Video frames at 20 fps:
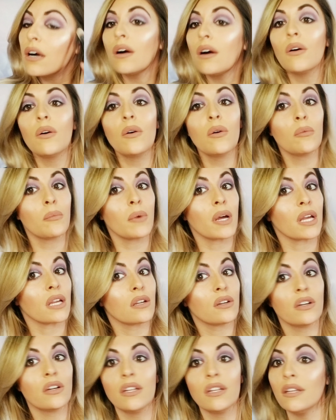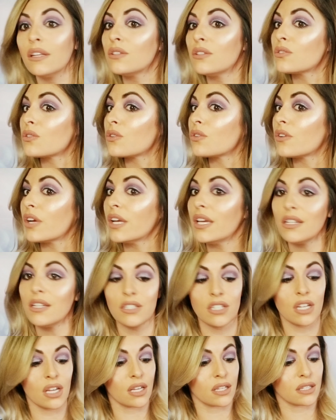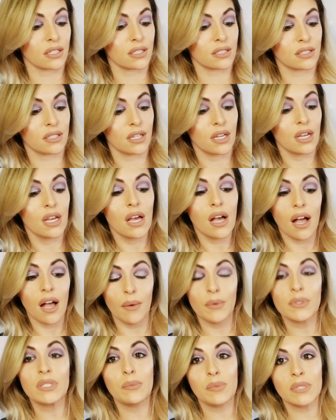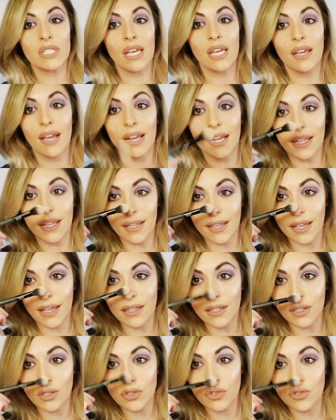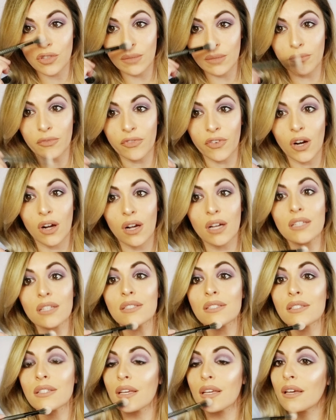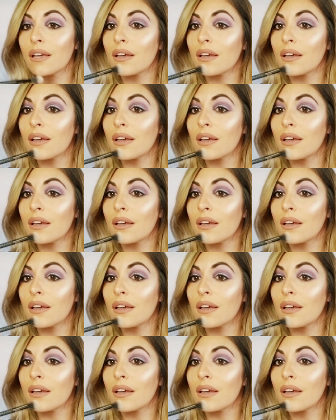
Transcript: Oh my goodness gracious. I was upset I didn't get an extreme frost.